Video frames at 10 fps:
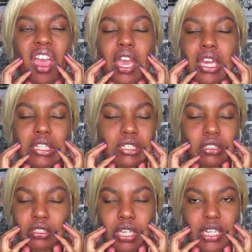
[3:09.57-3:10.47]
and just
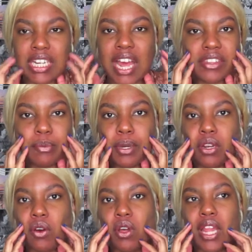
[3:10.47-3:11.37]
then I have to
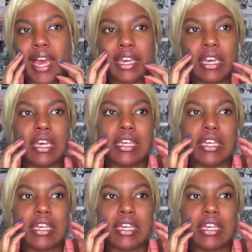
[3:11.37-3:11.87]
put on like